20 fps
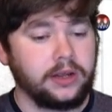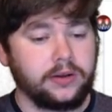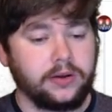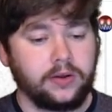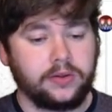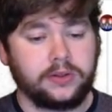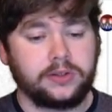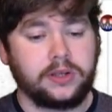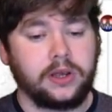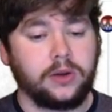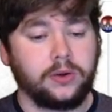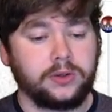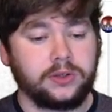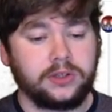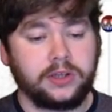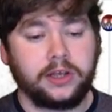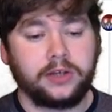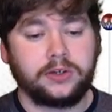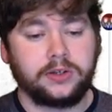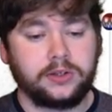Now this
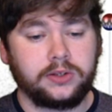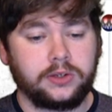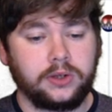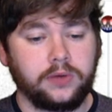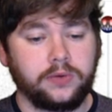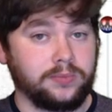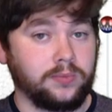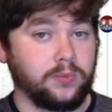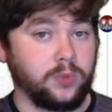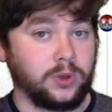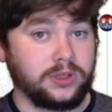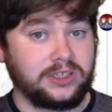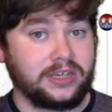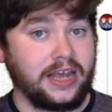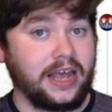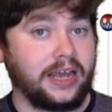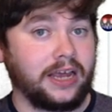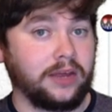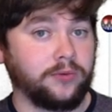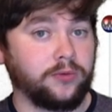hallucination stuff was
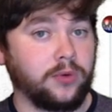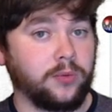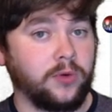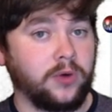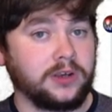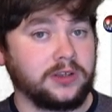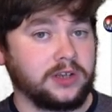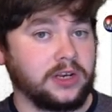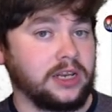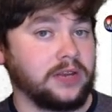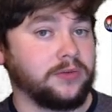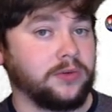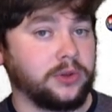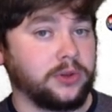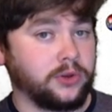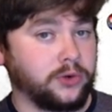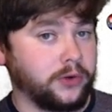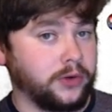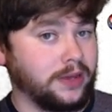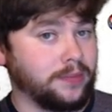taken from Resident Resident
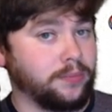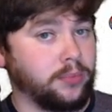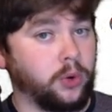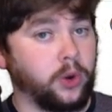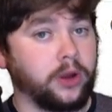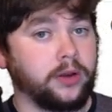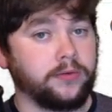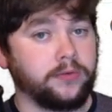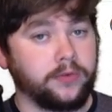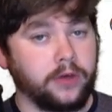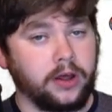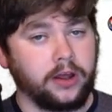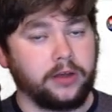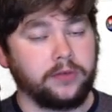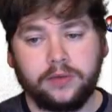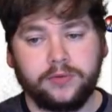Evil 3.5.